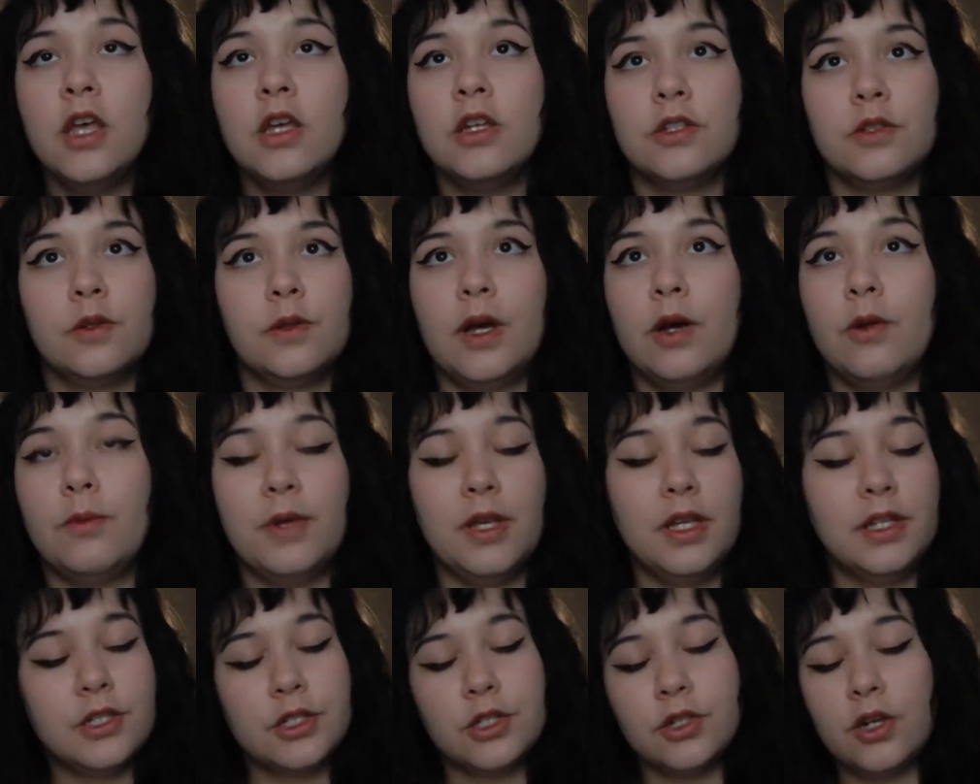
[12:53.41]
So that would
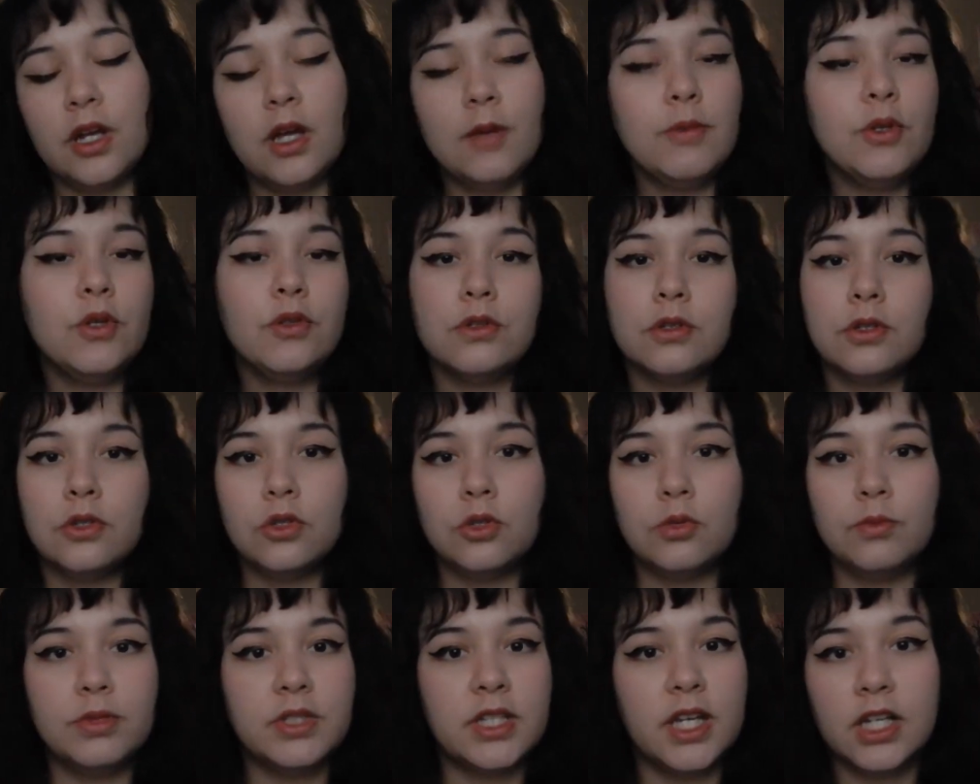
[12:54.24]
be Instagram,
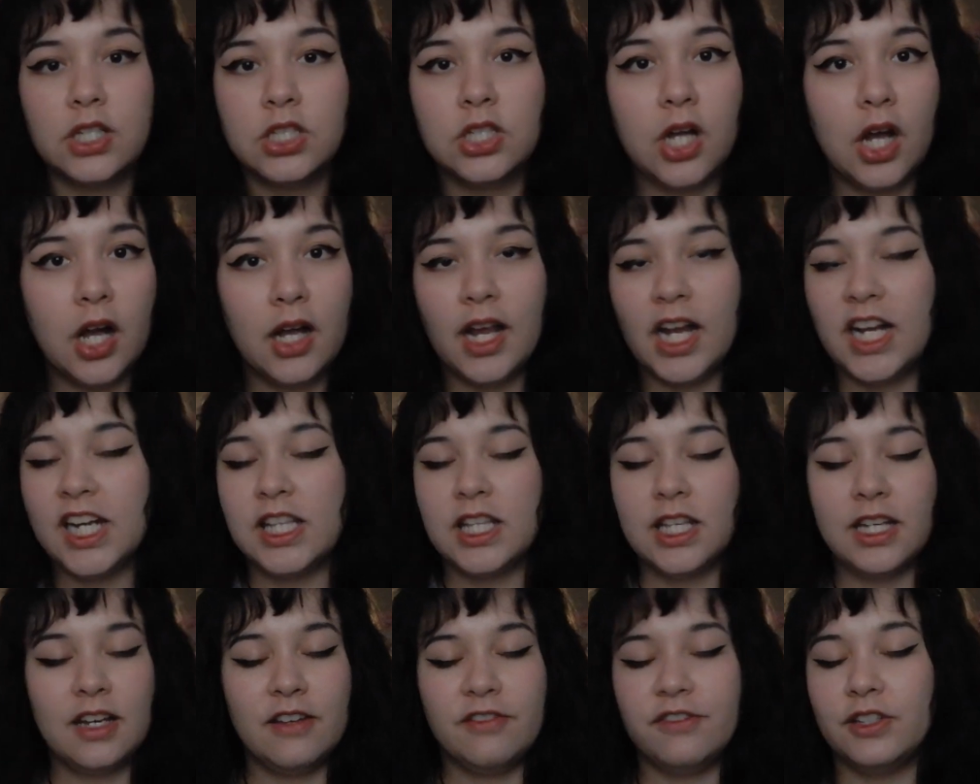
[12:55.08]
YouTube, TikTok,
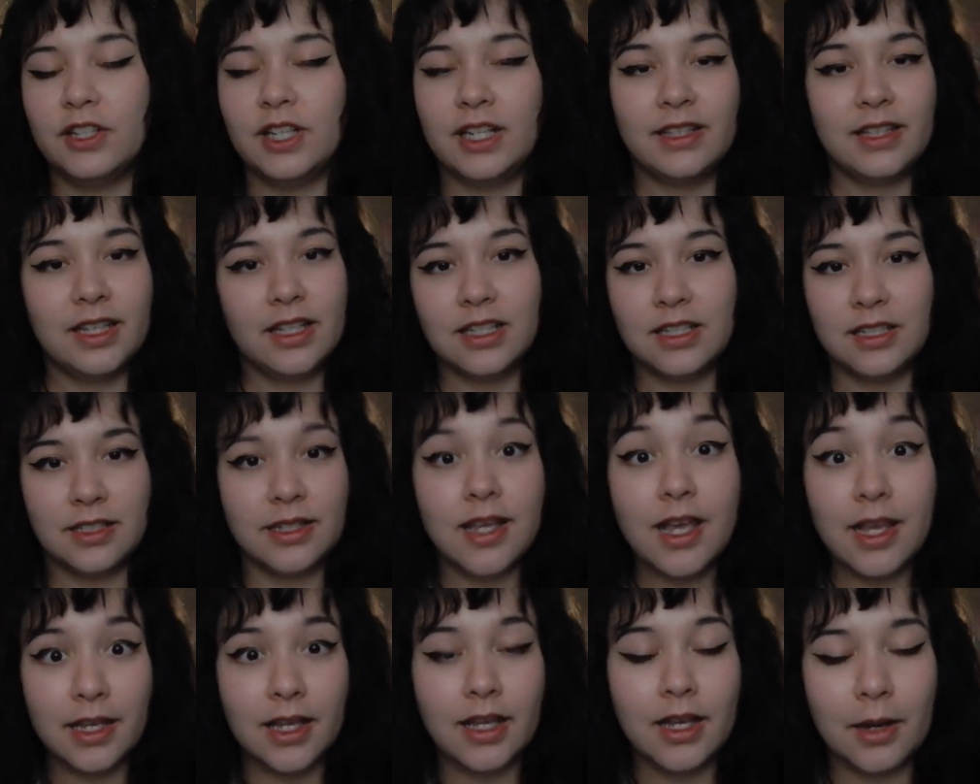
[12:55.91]
anything I feel like that is
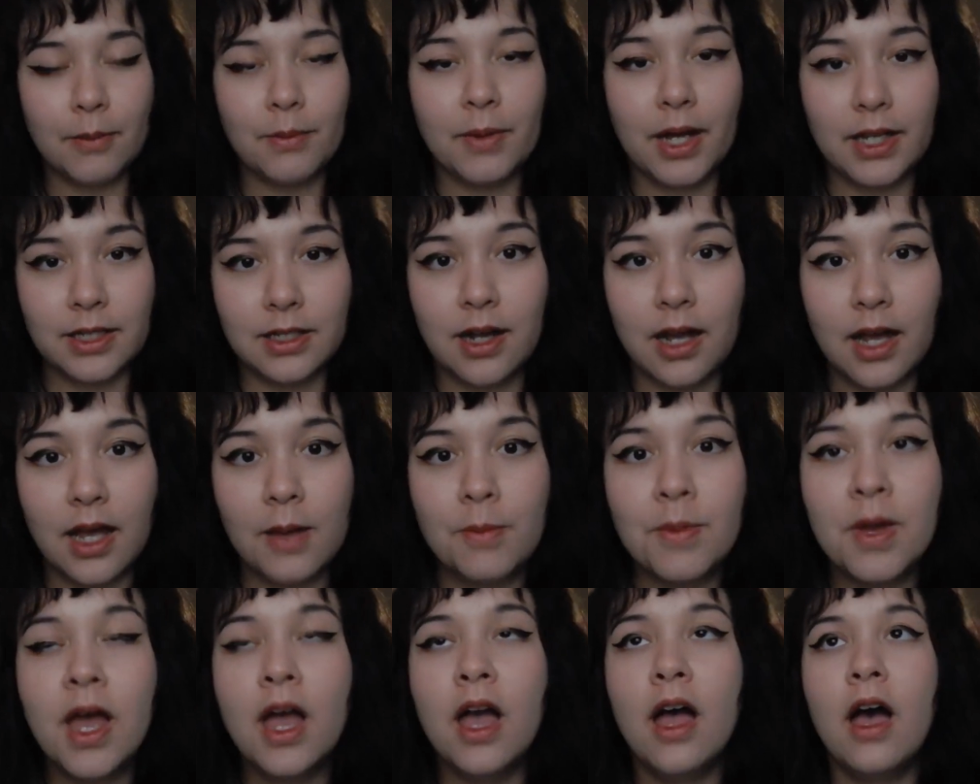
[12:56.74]
taking up my
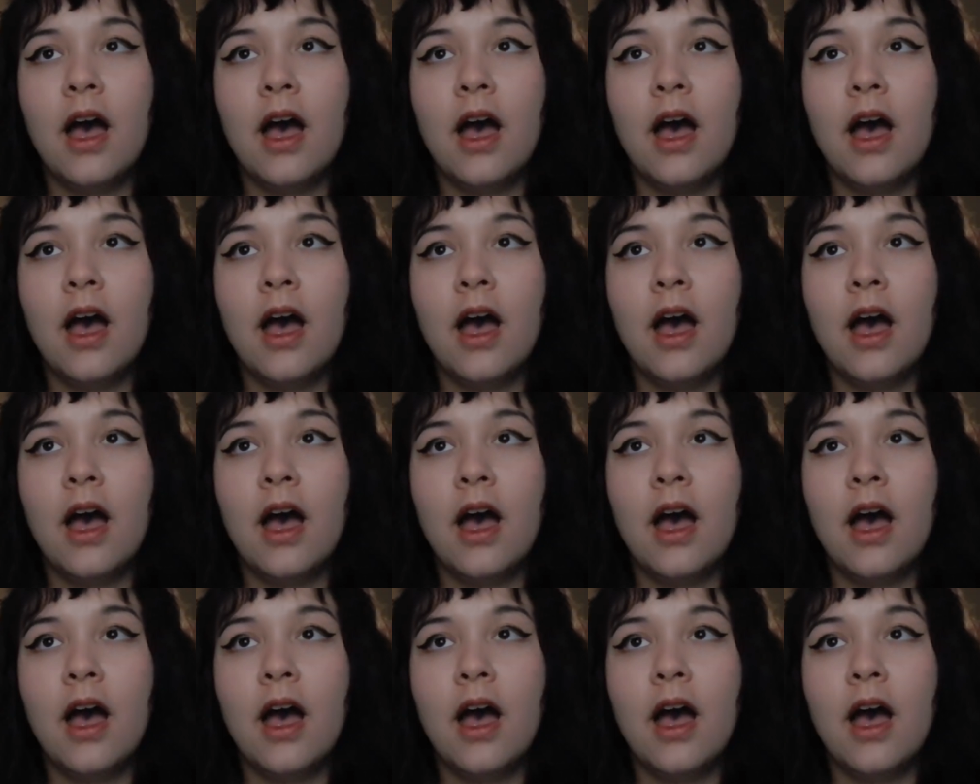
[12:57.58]
time.